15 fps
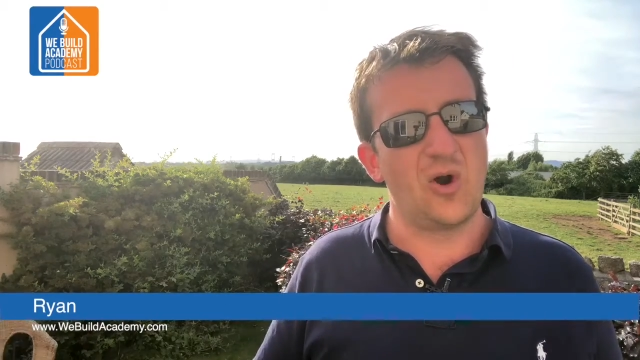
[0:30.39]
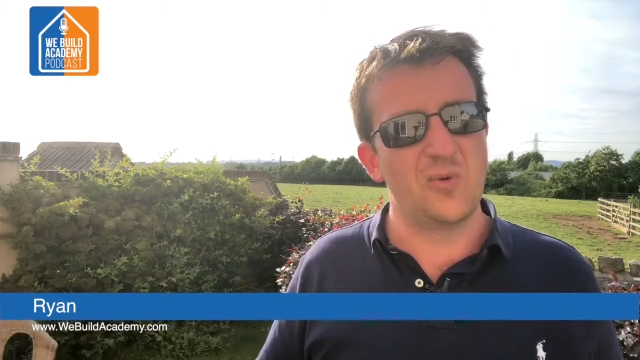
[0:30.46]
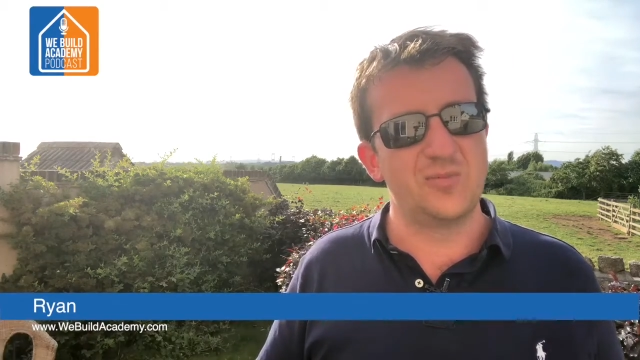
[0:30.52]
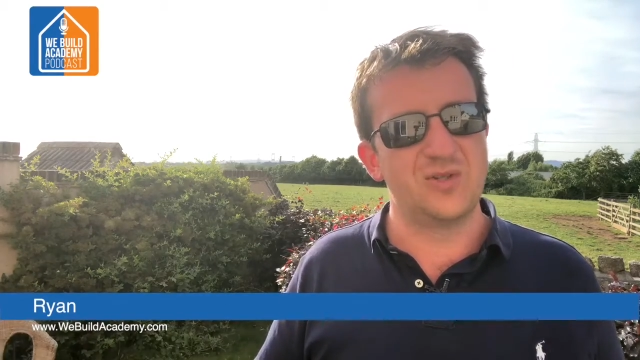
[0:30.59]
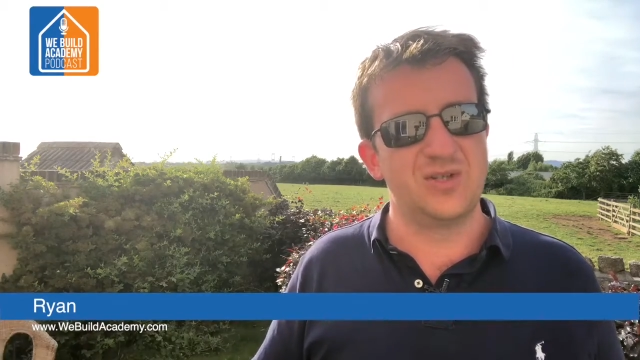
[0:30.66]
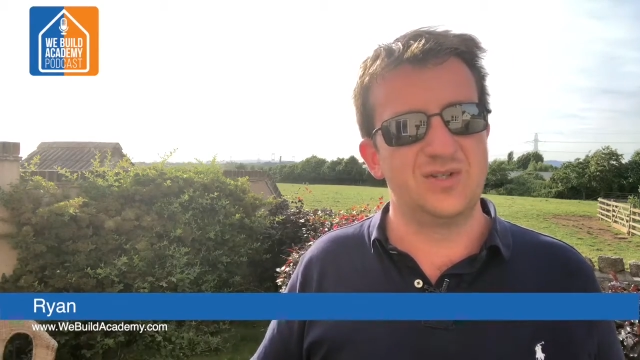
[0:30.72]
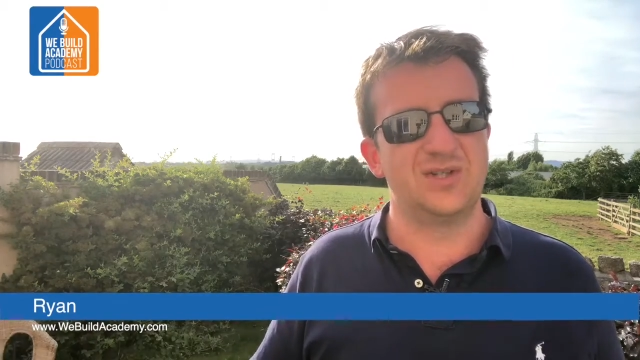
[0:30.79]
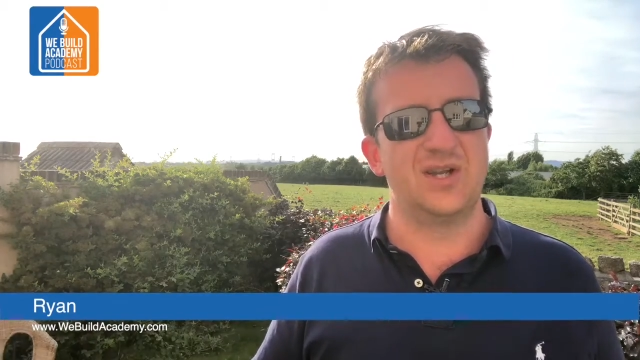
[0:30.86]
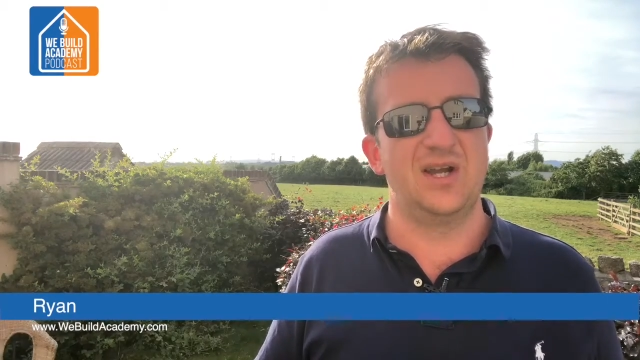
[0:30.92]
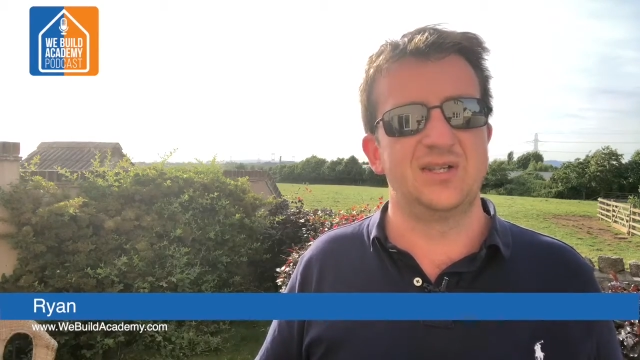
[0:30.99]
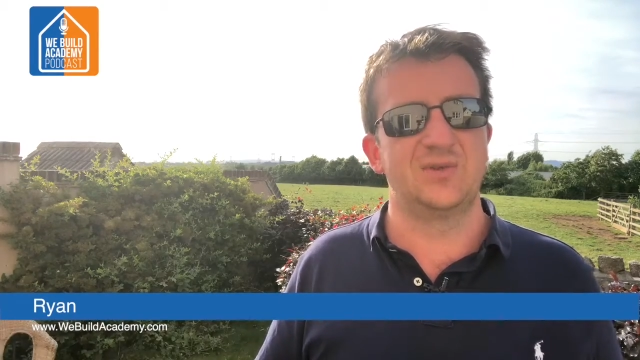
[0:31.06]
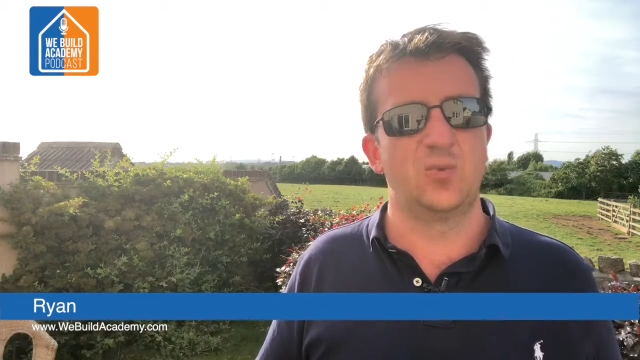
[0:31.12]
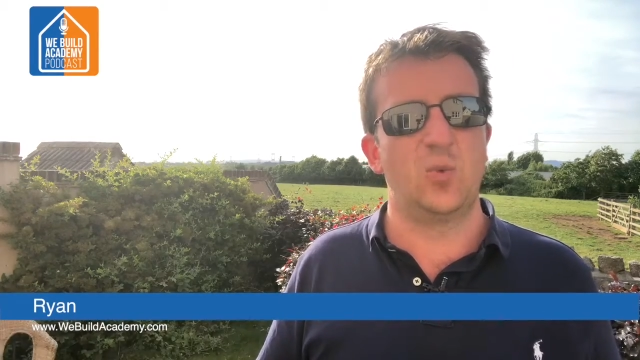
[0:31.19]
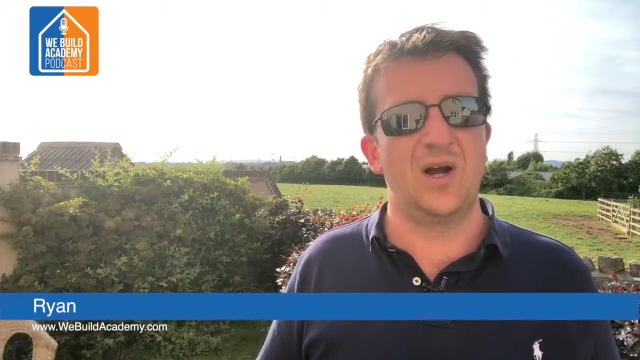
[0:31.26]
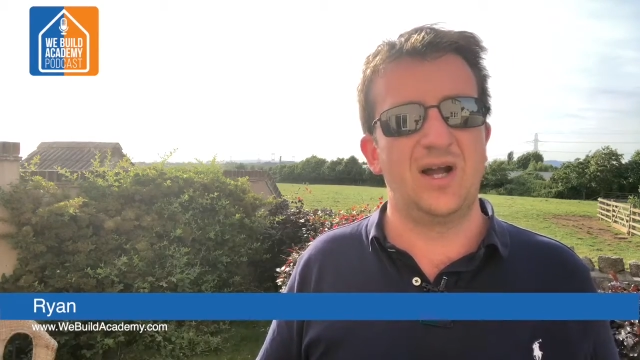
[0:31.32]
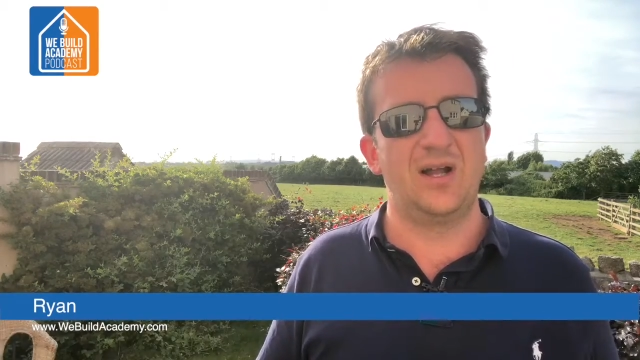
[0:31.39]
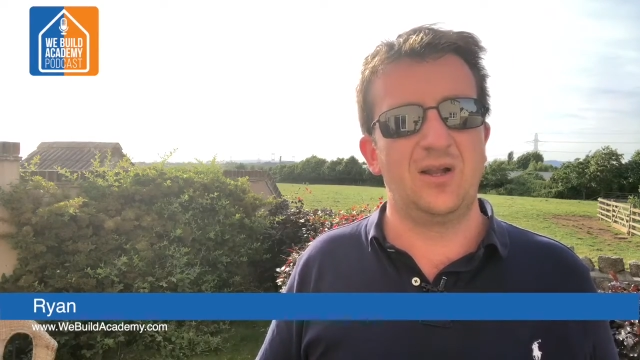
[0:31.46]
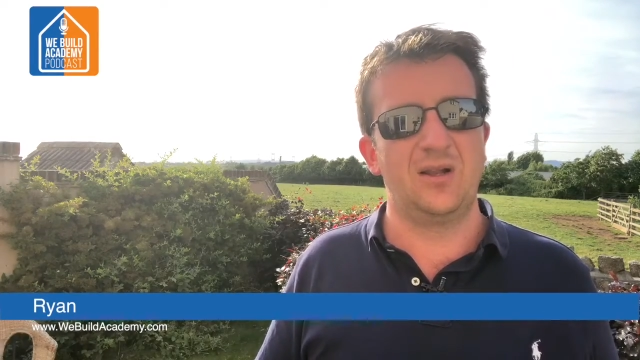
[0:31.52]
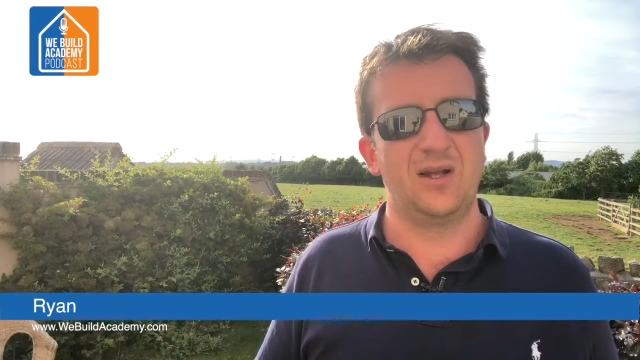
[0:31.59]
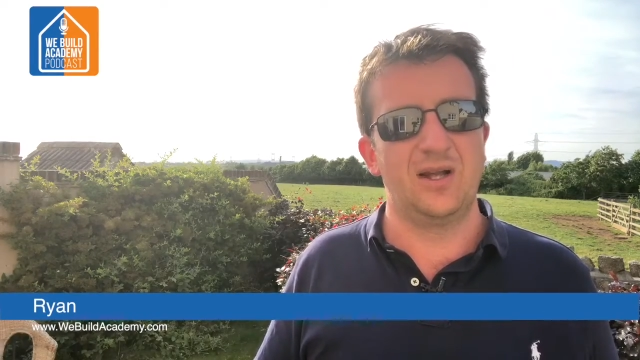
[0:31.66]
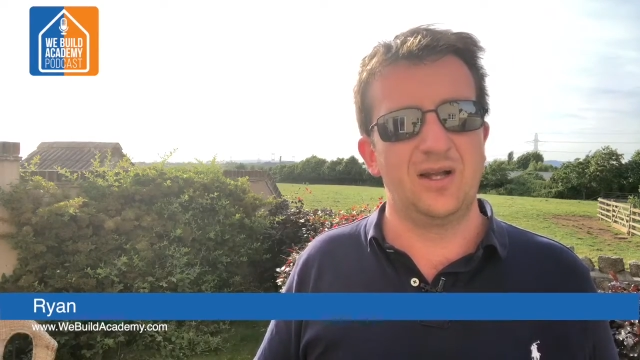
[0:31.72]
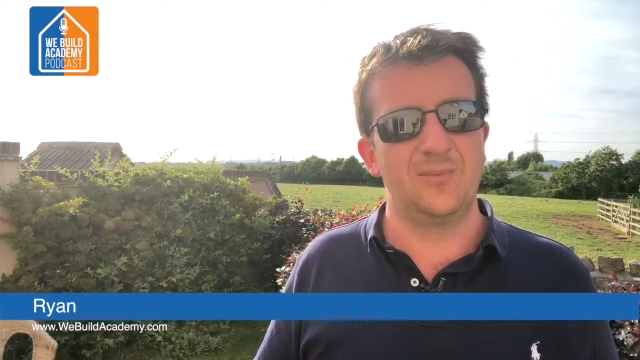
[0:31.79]
options as
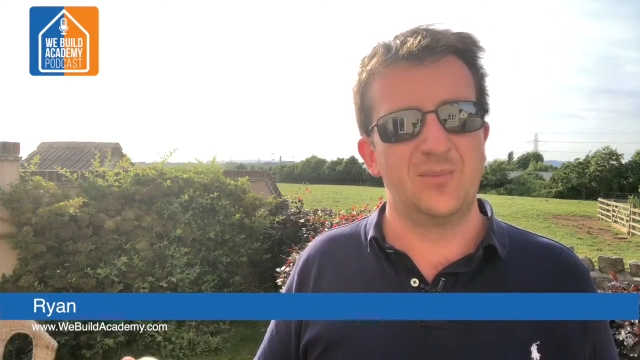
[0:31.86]
well.